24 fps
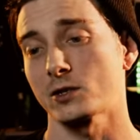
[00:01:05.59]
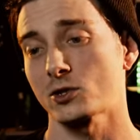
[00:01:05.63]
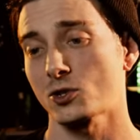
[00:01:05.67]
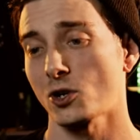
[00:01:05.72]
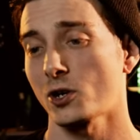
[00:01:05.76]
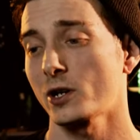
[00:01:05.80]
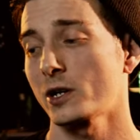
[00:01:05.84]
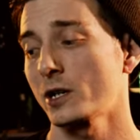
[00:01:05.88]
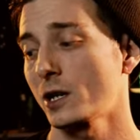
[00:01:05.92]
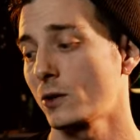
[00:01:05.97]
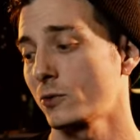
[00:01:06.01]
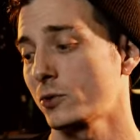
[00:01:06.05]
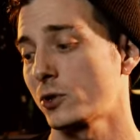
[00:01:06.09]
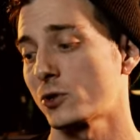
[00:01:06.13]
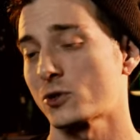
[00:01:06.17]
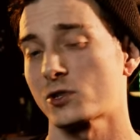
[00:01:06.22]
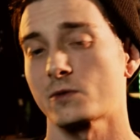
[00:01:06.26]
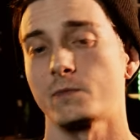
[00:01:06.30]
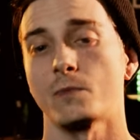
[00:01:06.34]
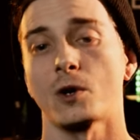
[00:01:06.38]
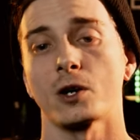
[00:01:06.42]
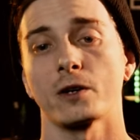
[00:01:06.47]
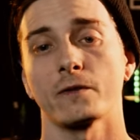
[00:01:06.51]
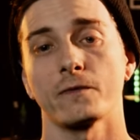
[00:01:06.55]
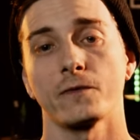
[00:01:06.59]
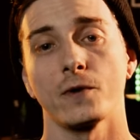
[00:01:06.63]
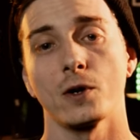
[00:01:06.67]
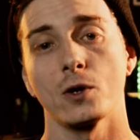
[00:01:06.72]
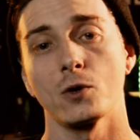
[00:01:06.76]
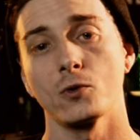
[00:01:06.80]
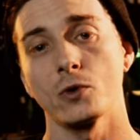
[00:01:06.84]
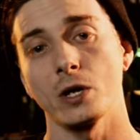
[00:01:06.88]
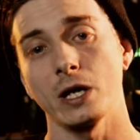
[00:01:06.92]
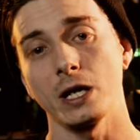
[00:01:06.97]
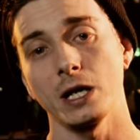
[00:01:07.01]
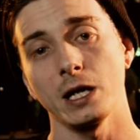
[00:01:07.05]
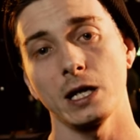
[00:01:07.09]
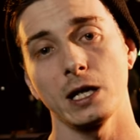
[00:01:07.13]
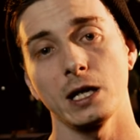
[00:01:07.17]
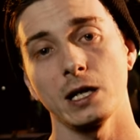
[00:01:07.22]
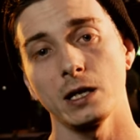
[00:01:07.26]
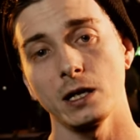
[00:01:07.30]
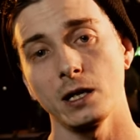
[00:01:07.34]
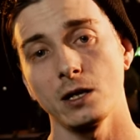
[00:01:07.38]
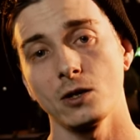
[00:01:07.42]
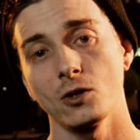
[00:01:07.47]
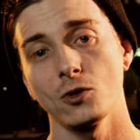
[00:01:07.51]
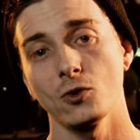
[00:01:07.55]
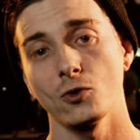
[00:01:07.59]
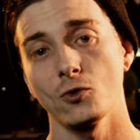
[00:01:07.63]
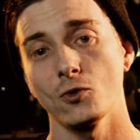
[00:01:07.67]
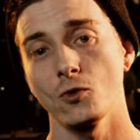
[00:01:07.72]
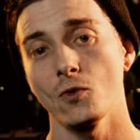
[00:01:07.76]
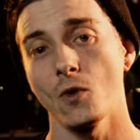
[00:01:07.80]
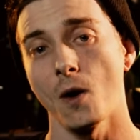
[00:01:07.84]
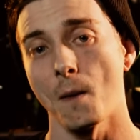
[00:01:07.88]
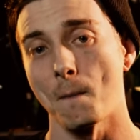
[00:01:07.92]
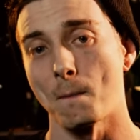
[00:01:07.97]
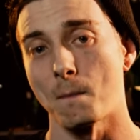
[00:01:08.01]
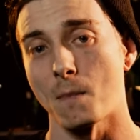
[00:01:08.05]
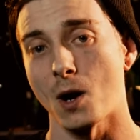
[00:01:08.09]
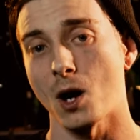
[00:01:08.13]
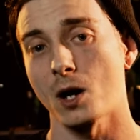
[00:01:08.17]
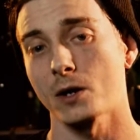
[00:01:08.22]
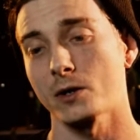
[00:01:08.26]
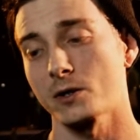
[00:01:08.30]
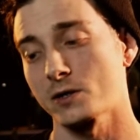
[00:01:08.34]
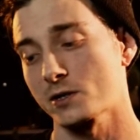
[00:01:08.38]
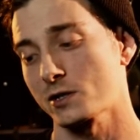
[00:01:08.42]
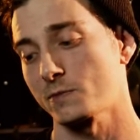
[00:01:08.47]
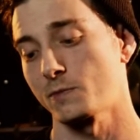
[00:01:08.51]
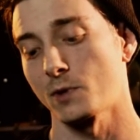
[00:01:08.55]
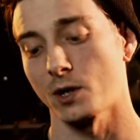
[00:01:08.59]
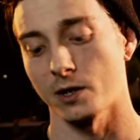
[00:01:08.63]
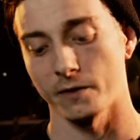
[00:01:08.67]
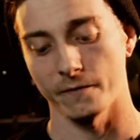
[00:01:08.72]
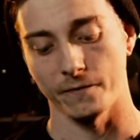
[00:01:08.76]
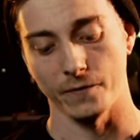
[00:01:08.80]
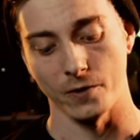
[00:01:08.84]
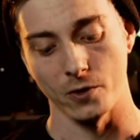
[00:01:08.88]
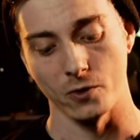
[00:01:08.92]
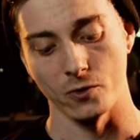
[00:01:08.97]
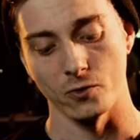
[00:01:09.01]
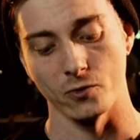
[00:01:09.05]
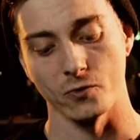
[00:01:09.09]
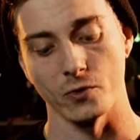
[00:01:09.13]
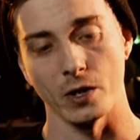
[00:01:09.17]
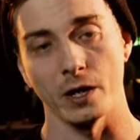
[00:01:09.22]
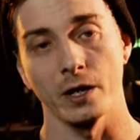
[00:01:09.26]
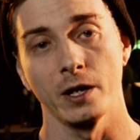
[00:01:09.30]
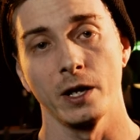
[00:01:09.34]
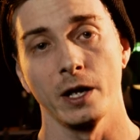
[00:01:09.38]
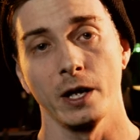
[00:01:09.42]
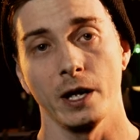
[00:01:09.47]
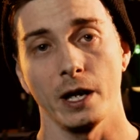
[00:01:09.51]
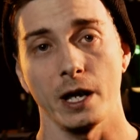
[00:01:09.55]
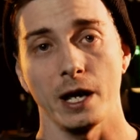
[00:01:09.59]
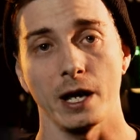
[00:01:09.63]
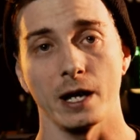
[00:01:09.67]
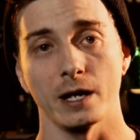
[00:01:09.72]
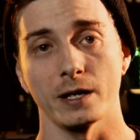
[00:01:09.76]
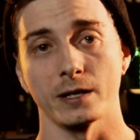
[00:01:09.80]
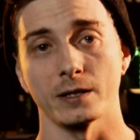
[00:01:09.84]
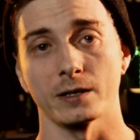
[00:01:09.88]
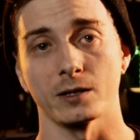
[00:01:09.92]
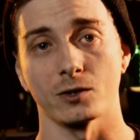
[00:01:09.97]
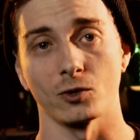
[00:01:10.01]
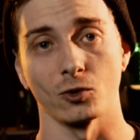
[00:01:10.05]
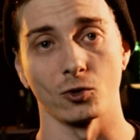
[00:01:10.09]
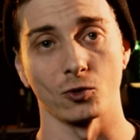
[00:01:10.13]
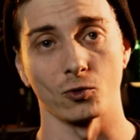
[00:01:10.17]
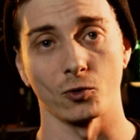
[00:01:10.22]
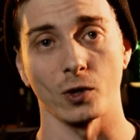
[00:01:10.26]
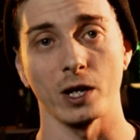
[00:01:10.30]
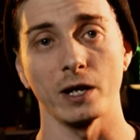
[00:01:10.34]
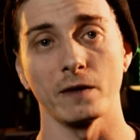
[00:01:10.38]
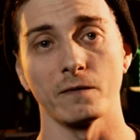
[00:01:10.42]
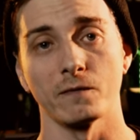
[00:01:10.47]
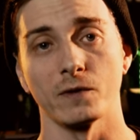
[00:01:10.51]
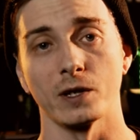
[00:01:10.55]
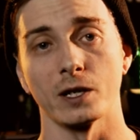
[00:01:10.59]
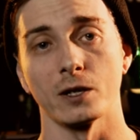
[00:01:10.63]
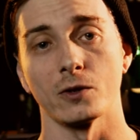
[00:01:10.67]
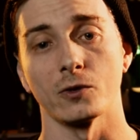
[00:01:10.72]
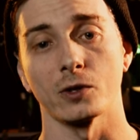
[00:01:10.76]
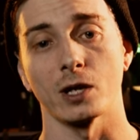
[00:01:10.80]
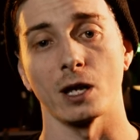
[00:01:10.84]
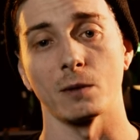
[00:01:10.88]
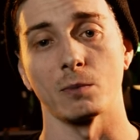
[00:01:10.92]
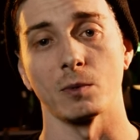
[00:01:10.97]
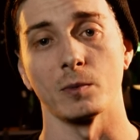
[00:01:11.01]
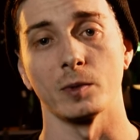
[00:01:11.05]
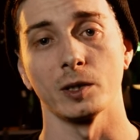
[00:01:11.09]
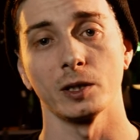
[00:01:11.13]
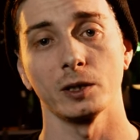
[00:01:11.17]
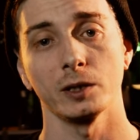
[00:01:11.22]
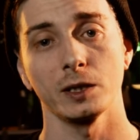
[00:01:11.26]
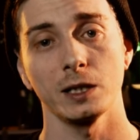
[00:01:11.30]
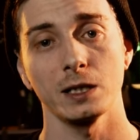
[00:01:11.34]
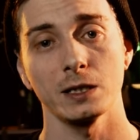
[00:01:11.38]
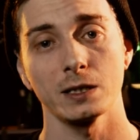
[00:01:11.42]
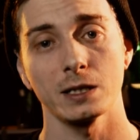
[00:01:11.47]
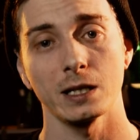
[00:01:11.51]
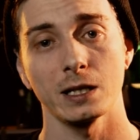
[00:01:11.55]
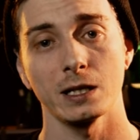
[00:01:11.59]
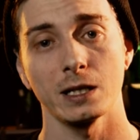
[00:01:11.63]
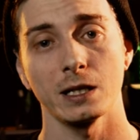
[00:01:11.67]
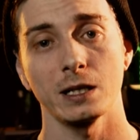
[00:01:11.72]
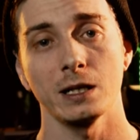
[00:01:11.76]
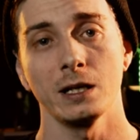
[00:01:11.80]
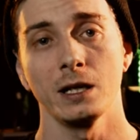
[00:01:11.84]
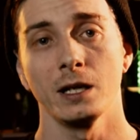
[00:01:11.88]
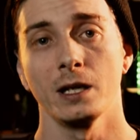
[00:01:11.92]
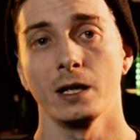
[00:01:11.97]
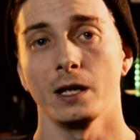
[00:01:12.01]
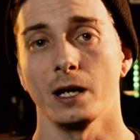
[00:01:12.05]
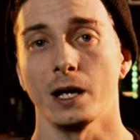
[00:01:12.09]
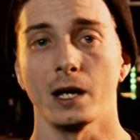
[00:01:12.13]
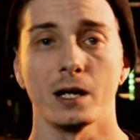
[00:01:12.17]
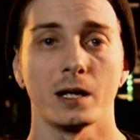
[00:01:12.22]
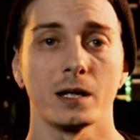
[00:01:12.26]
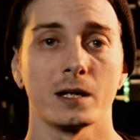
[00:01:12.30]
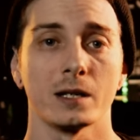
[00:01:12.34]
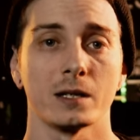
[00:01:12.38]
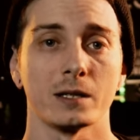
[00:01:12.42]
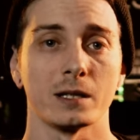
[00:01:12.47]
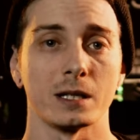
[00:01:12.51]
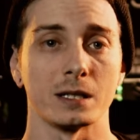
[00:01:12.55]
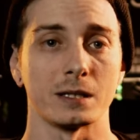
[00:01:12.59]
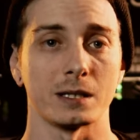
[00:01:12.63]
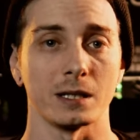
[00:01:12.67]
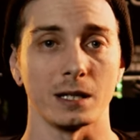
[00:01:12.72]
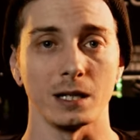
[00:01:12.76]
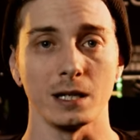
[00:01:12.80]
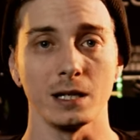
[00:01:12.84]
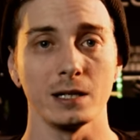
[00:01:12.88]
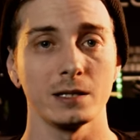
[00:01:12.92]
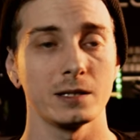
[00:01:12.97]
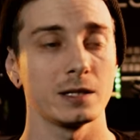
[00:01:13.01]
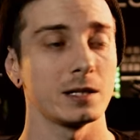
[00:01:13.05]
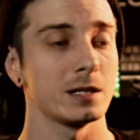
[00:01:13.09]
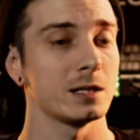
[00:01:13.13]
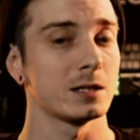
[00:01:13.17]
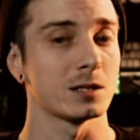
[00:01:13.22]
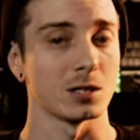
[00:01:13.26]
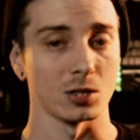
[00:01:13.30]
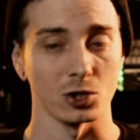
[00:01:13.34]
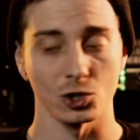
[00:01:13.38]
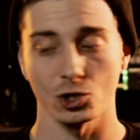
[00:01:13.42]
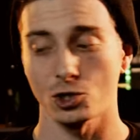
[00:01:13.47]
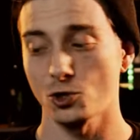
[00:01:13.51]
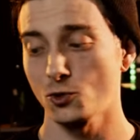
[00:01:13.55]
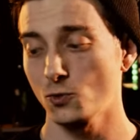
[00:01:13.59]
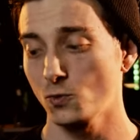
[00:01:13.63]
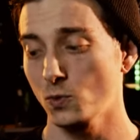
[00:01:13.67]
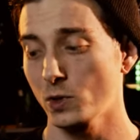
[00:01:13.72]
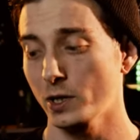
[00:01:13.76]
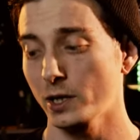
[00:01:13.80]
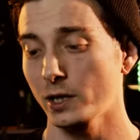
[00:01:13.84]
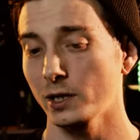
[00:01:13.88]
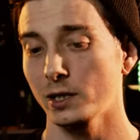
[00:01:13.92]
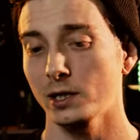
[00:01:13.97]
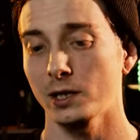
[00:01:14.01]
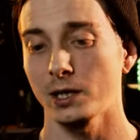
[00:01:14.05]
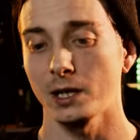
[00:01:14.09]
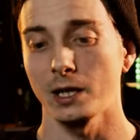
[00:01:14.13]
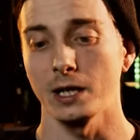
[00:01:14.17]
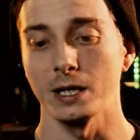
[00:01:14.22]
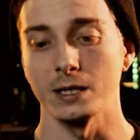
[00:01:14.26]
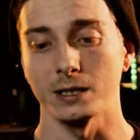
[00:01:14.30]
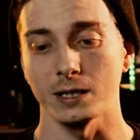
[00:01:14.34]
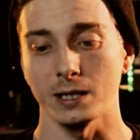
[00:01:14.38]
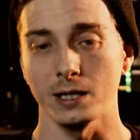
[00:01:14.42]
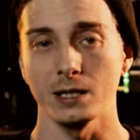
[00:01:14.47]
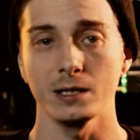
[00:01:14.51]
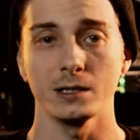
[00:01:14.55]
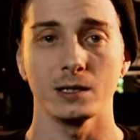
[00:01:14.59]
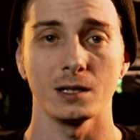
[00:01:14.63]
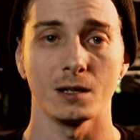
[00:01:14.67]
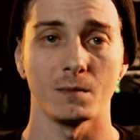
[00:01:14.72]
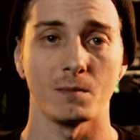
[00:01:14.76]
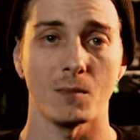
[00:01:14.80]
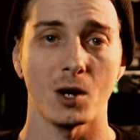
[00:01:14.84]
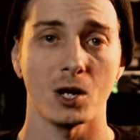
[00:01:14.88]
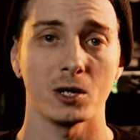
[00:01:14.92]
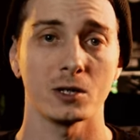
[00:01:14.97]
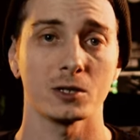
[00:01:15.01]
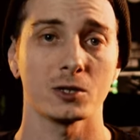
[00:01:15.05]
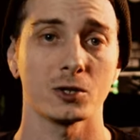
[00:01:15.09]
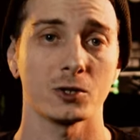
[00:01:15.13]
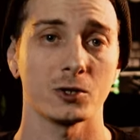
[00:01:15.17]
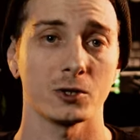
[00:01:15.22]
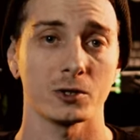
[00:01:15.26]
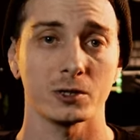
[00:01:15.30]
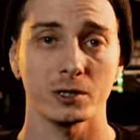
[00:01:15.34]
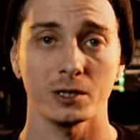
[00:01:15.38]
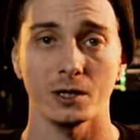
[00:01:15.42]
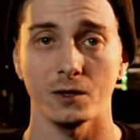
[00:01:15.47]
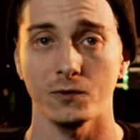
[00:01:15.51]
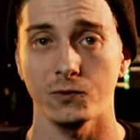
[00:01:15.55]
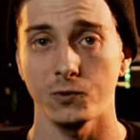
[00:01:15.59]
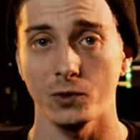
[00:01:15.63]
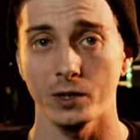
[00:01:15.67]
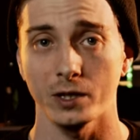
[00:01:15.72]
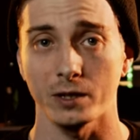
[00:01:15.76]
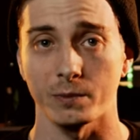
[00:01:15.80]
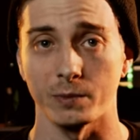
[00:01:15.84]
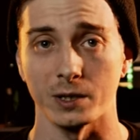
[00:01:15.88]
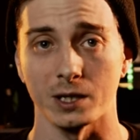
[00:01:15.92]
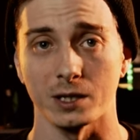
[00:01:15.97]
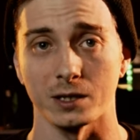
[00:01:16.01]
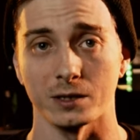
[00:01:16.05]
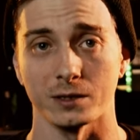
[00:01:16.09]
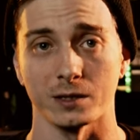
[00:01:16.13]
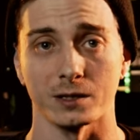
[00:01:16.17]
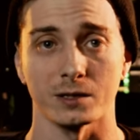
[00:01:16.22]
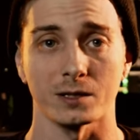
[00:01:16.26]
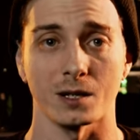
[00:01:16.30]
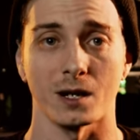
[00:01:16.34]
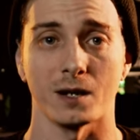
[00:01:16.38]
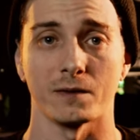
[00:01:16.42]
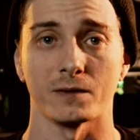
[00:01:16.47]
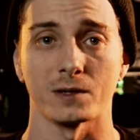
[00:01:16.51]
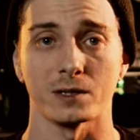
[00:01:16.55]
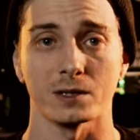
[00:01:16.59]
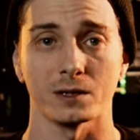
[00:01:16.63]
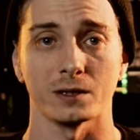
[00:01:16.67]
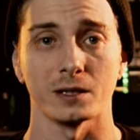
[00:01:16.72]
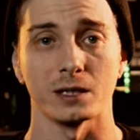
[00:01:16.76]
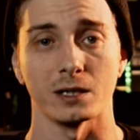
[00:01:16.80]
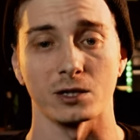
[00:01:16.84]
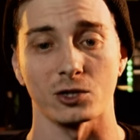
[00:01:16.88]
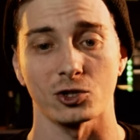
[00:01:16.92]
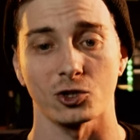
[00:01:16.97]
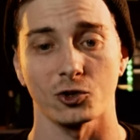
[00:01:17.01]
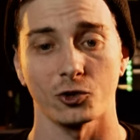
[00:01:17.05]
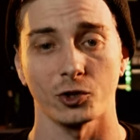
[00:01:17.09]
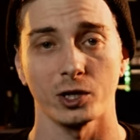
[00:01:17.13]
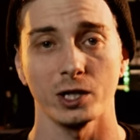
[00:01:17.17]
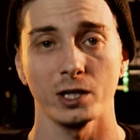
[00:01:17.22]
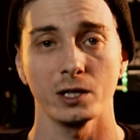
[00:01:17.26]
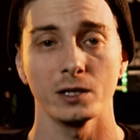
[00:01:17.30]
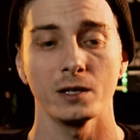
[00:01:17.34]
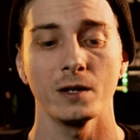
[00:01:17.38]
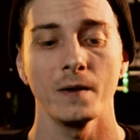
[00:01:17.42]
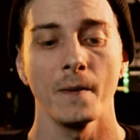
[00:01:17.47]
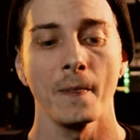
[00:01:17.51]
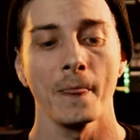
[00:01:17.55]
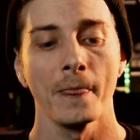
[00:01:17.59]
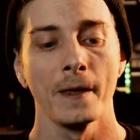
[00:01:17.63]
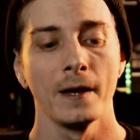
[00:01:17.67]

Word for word: Starting out with your smartphone. Any new modern smartphone has great video capabilities in it and it's easy to shoot with, it's easy to monitor yourself with because it's obviously a screen.